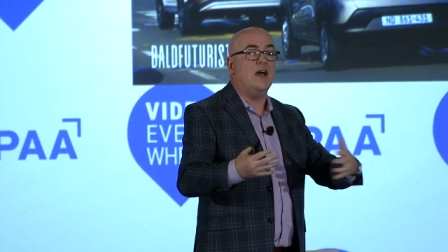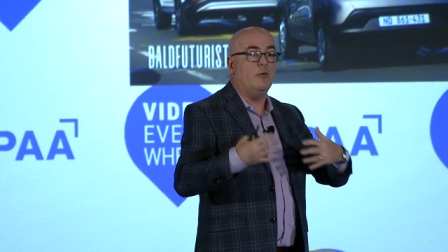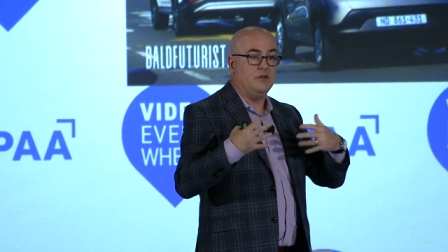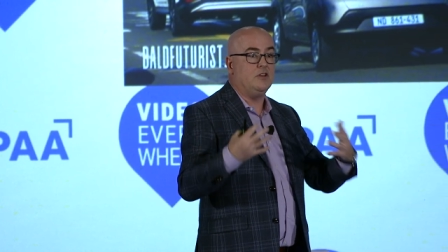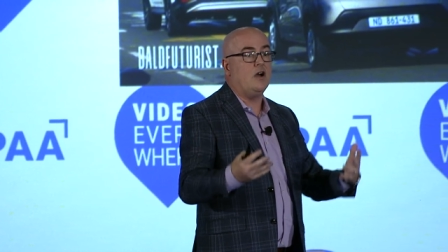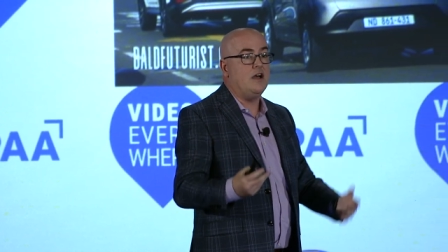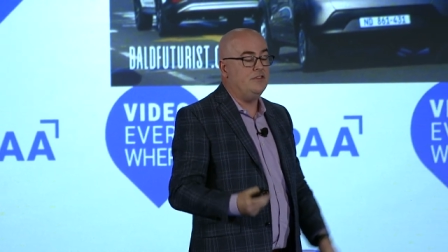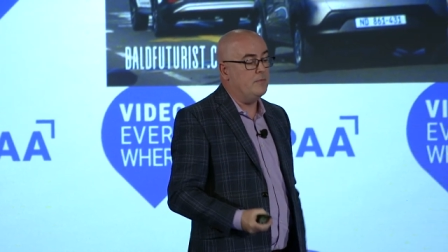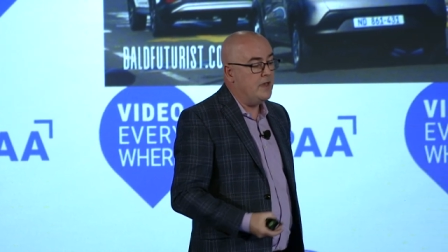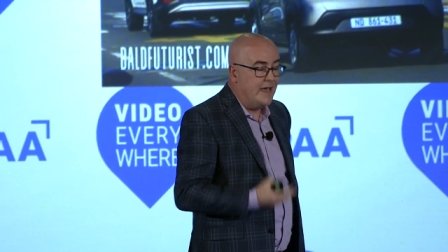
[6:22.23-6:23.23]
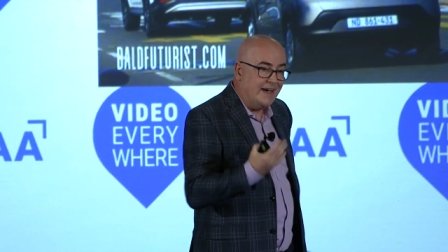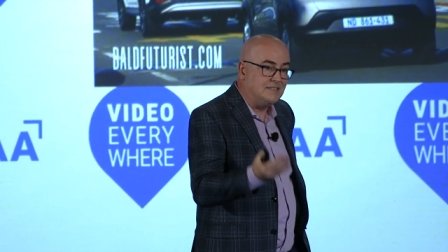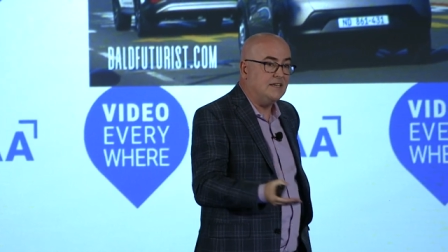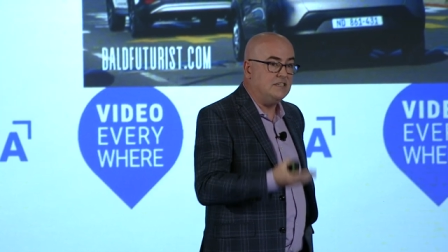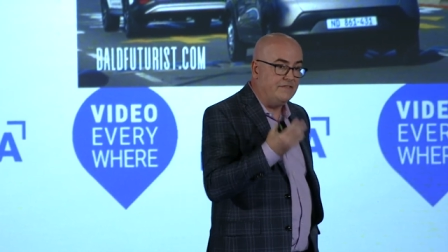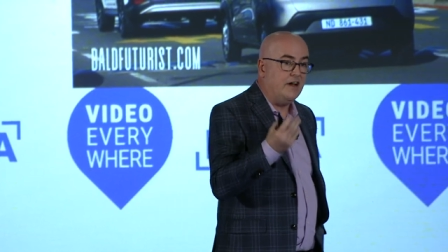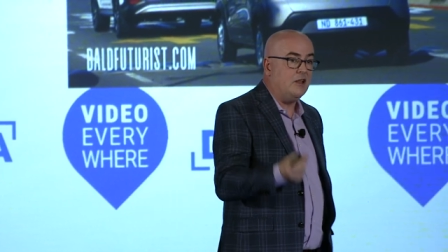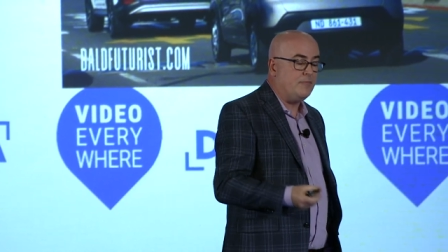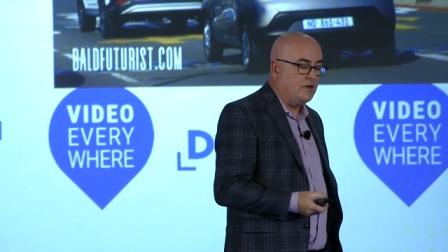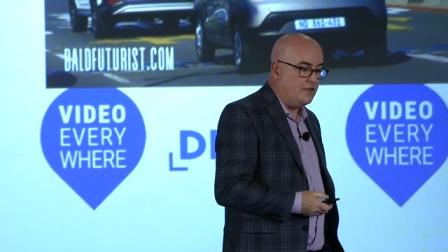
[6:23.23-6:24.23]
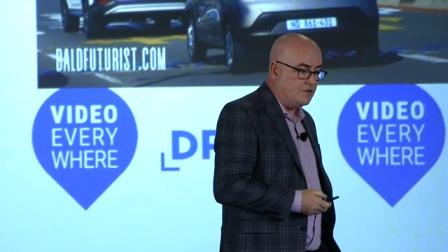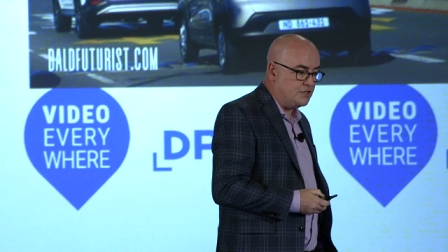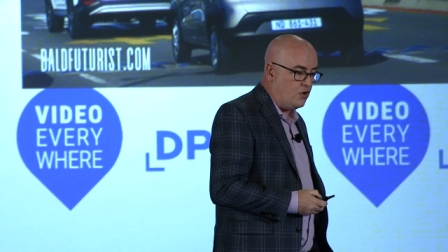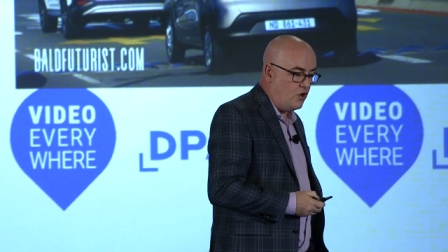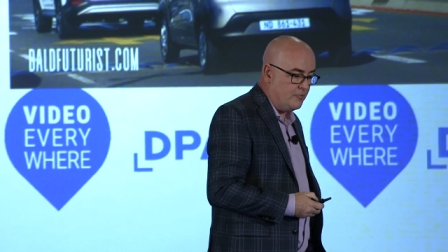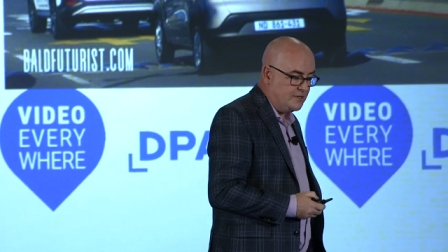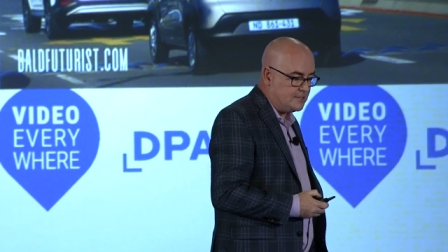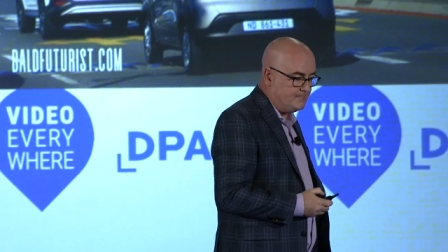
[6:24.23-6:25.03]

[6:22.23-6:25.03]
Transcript: helping guide them as they develop those economies.